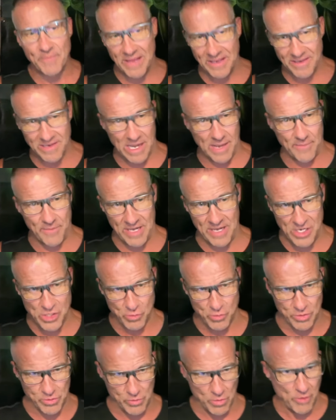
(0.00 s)
in combination
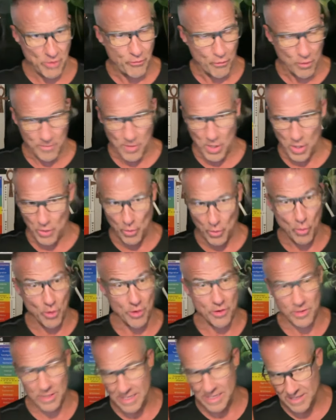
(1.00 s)
with growth hormone
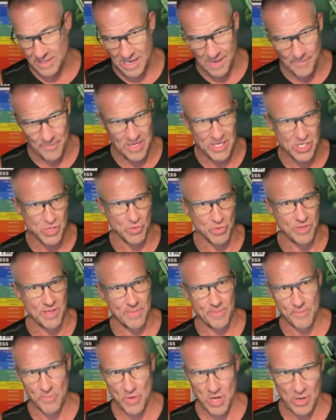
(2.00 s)
or in combination with
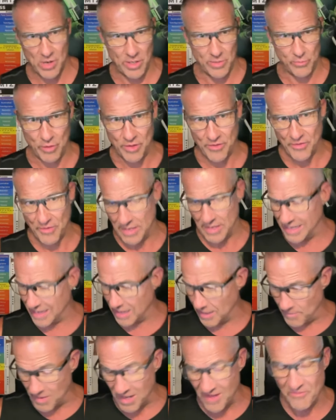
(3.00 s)
ipamorelin with
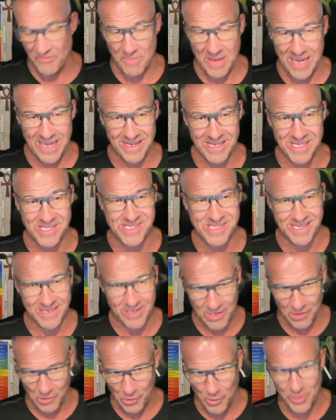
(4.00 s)
above maintenance
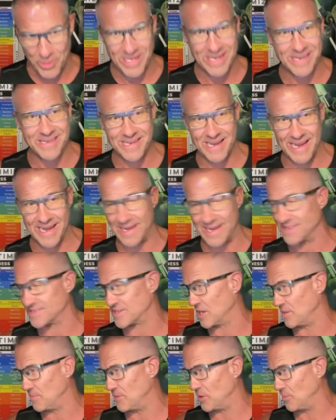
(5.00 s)
caloric intake is
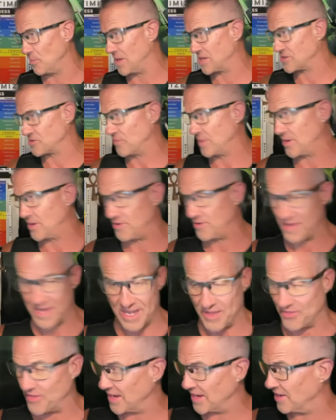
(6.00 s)
going to build muscle better than anything